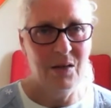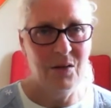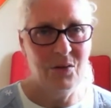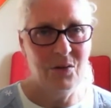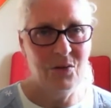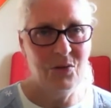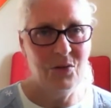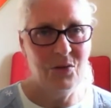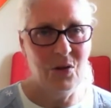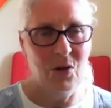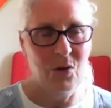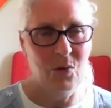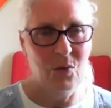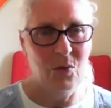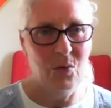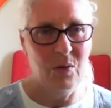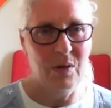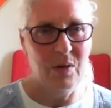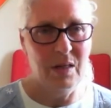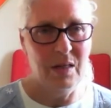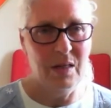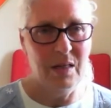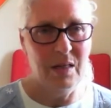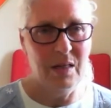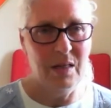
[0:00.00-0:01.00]
so
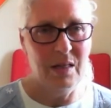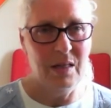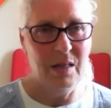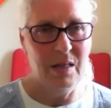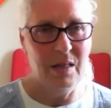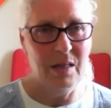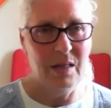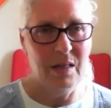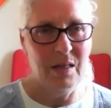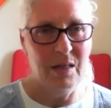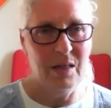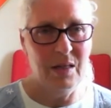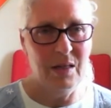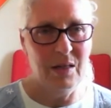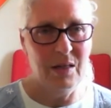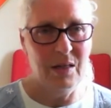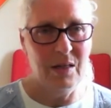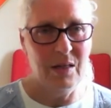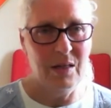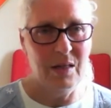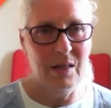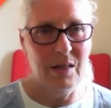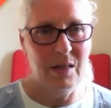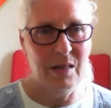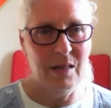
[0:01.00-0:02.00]

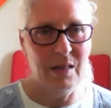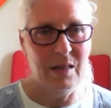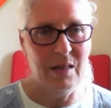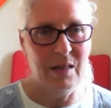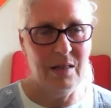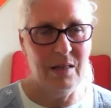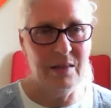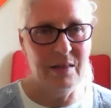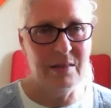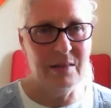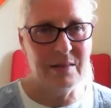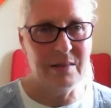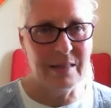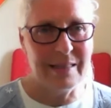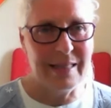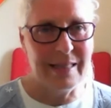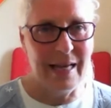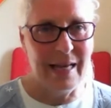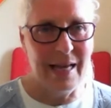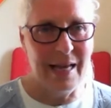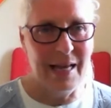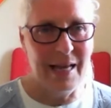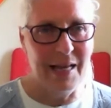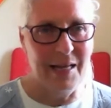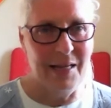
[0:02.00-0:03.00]
this
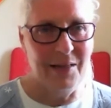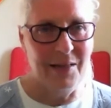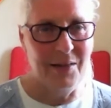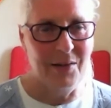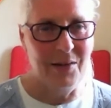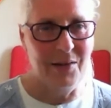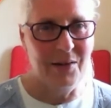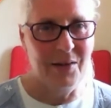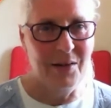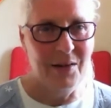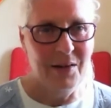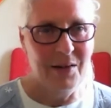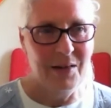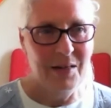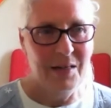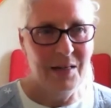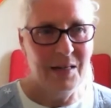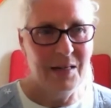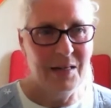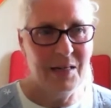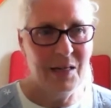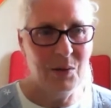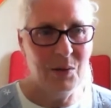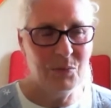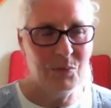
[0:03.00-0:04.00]
again
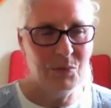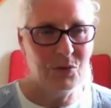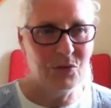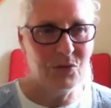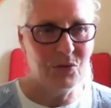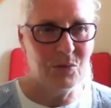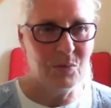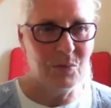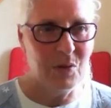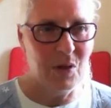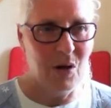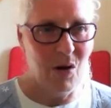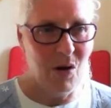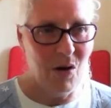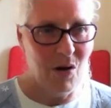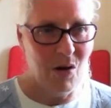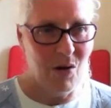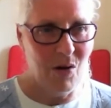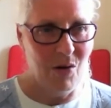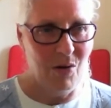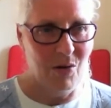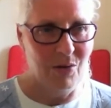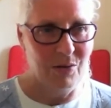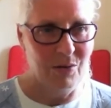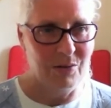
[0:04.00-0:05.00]
comes from the
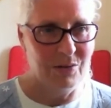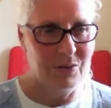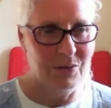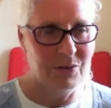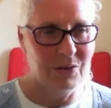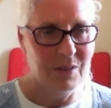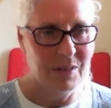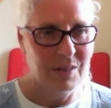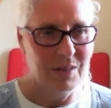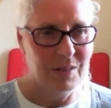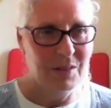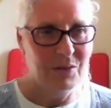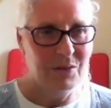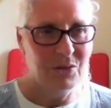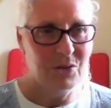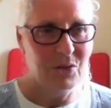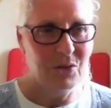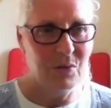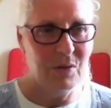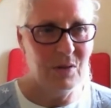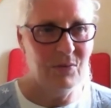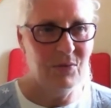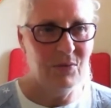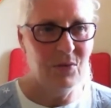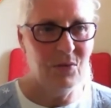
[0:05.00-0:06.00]
heart. So
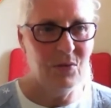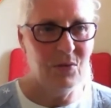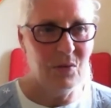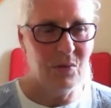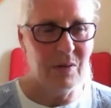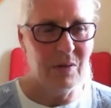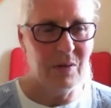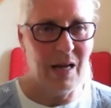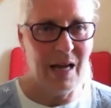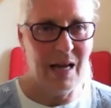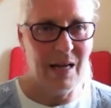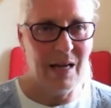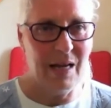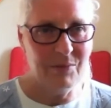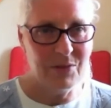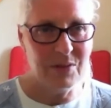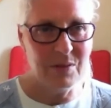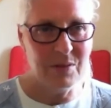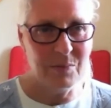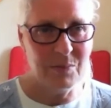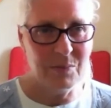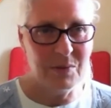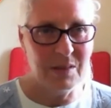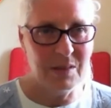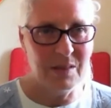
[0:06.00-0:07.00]
if you don't have
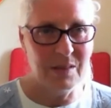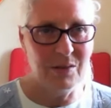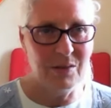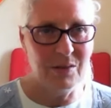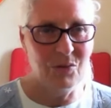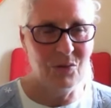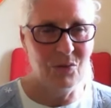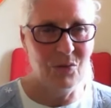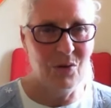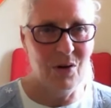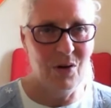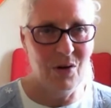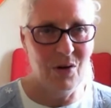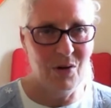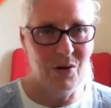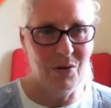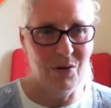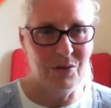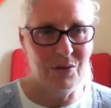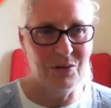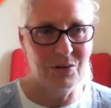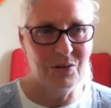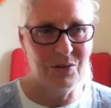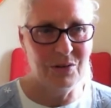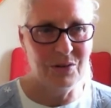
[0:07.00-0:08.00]
something in your
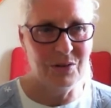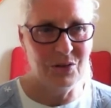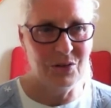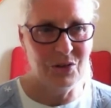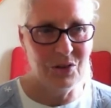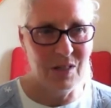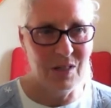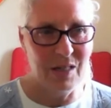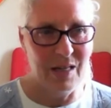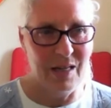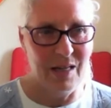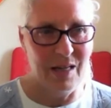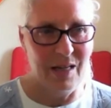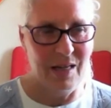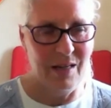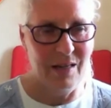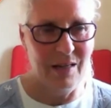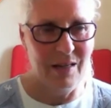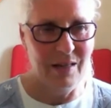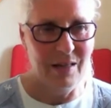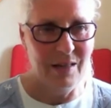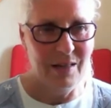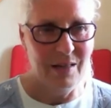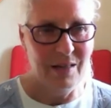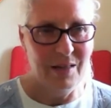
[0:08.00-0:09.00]
heart to
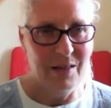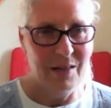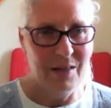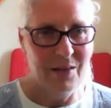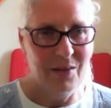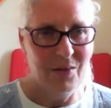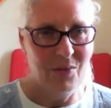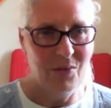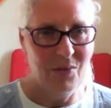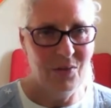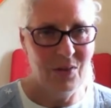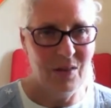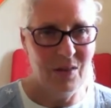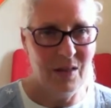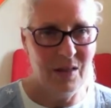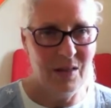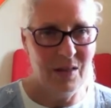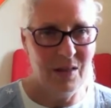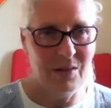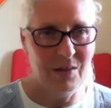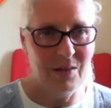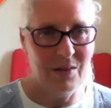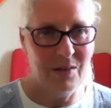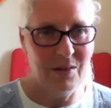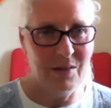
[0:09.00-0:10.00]
share,
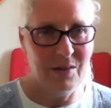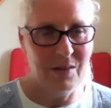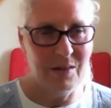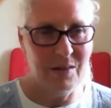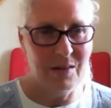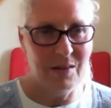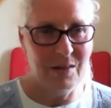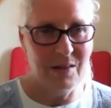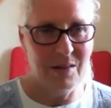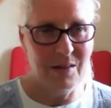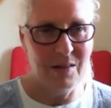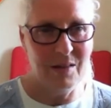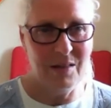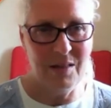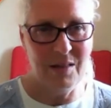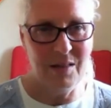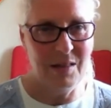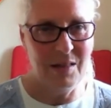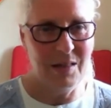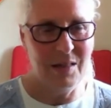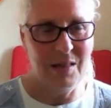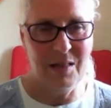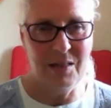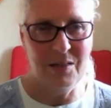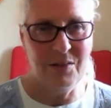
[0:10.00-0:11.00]
then
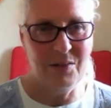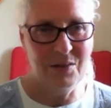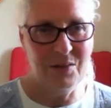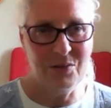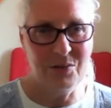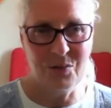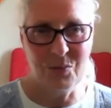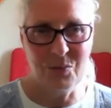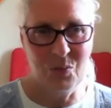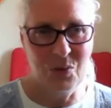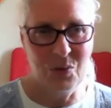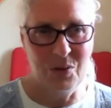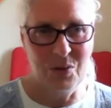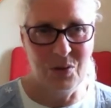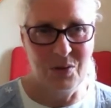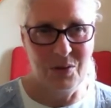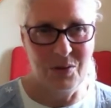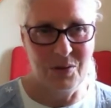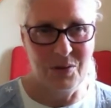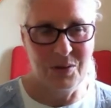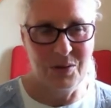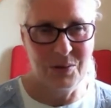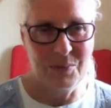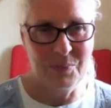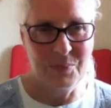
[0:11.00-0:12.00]
it doesn't
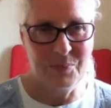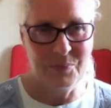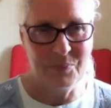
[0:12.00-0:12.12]
work.